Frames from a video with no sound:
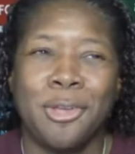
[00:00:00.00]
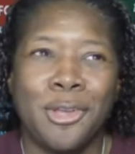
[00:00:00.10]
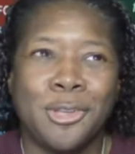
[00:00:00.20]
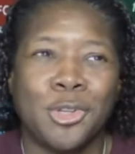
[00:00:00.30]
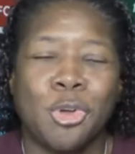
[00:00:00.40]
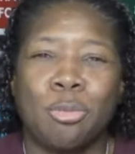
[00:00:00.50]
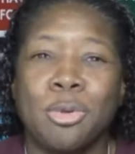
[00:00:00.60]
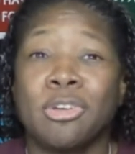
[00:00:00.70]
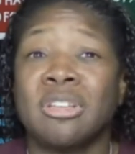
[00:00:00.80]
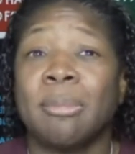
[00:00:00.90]
So
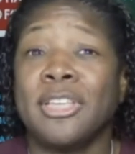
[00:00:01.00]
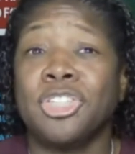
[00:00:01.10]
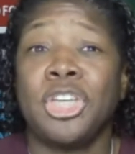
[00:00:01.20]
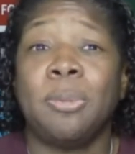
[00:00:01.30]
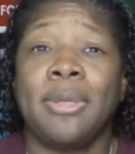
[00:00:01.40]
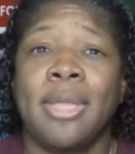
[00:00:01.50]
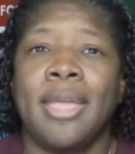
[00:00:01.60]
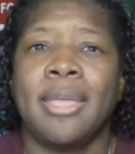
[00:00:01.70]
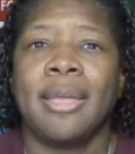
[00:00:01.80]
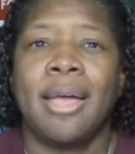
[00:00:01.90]
because of my GPA,